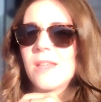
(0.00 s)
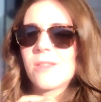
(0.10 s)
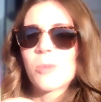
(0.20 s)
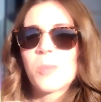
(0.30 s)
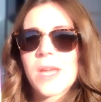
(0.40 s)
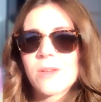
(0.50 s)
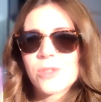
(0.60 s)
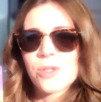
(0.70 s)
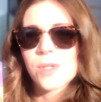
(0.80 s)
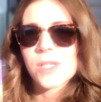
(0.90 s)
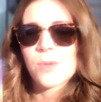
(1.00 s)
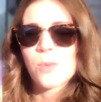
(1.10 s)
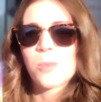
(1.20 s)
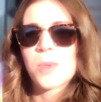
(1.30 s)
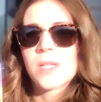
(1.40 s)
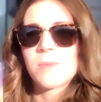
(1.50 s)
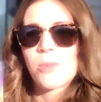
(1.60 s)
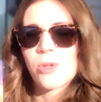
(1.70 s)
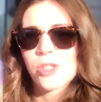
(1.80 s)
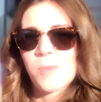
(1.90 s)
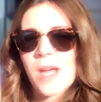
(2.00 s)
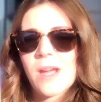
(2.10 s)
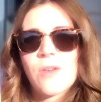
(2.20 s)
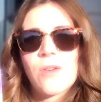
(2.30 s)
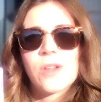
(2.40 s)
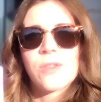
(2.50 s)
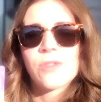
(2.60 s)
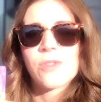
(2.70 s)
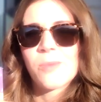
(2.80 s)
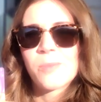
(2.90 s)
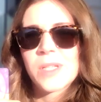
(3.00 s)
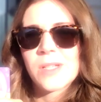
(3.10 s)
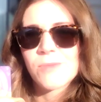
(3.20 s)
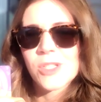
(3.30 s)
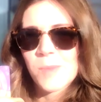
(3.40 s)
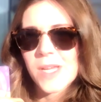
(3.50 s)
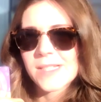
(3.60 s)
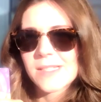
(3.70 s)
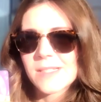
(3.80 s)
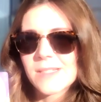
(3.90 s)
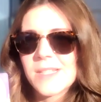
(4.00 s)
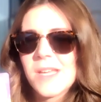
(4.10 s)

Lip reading: their boundaries were being pushed back on or not being respected.